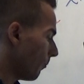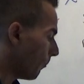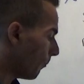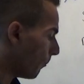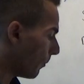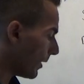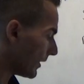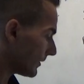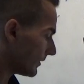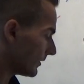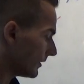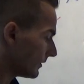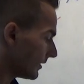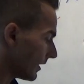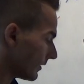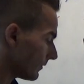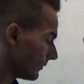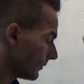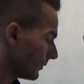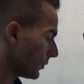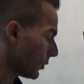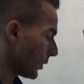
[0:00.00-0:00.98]
But it
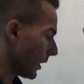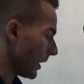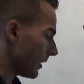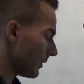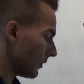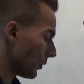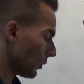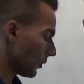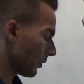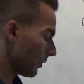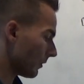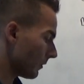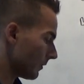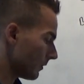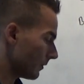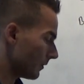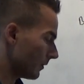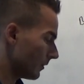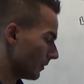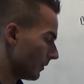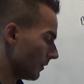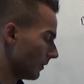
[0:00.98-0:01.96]
doesn't change
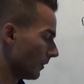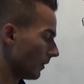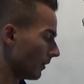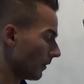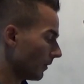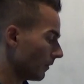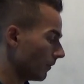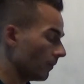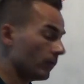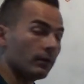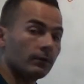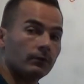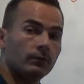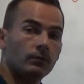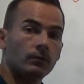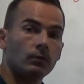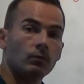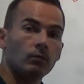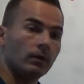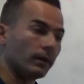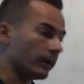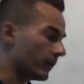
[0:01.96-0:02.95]
this
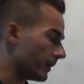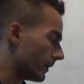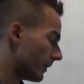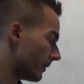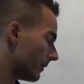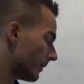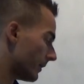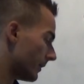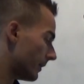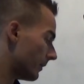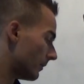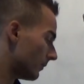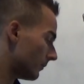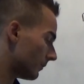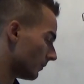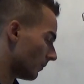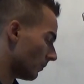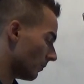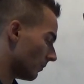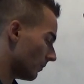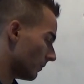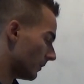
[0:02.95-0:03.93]
rule here. Yeah?
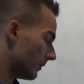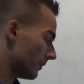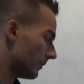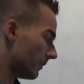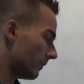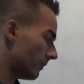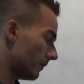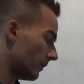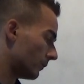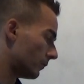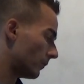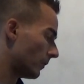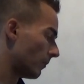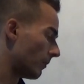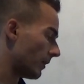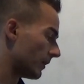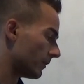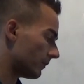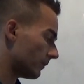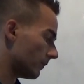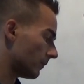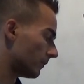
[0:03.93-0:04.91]
So this
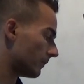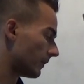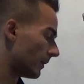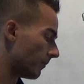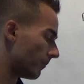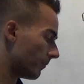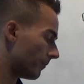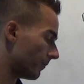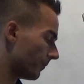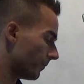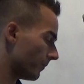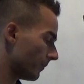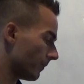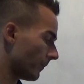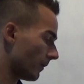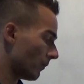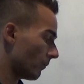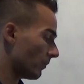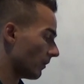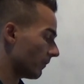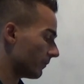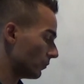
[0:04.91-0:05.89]
remains the same.
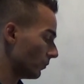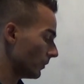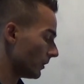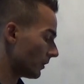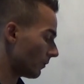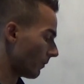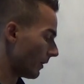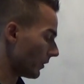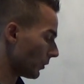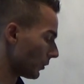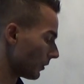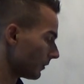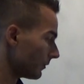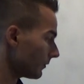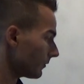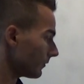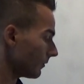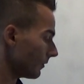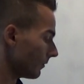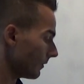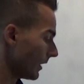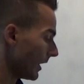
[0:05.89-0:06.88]
If we have two
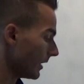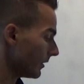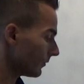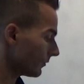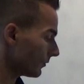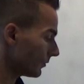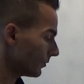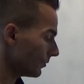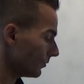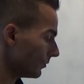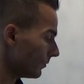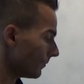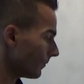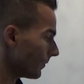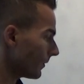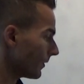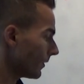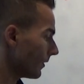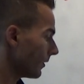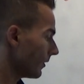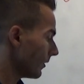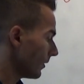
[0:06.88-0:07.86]
equations, n is 2,
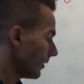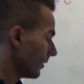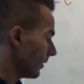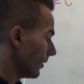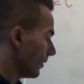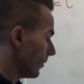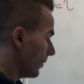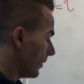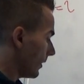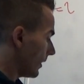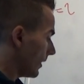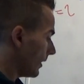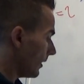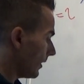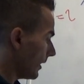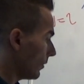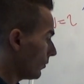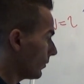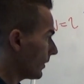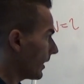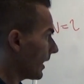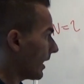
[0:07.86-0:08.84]
yeah?
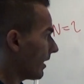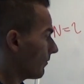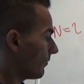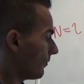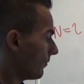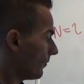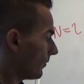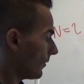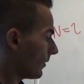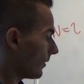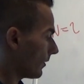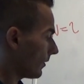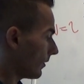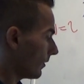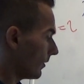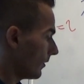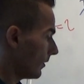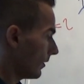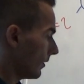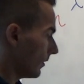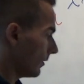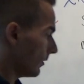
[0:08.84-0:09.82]
And we have
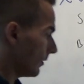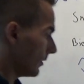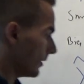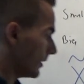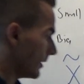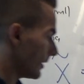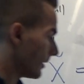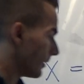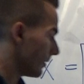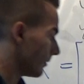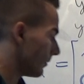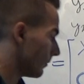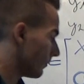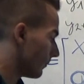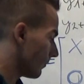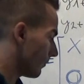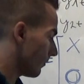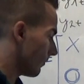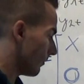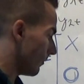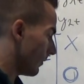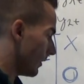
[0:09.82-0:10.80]
here,
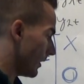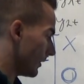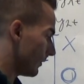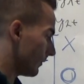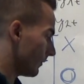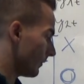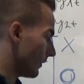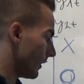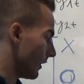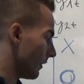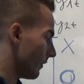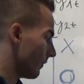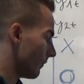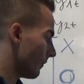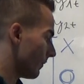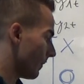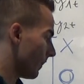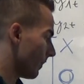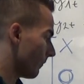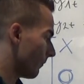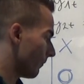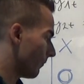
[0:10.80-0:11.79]
let's say,
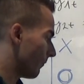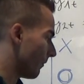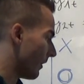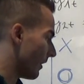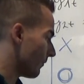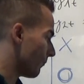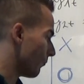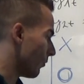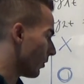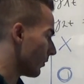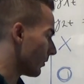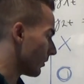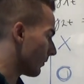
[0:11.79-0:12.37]
5 more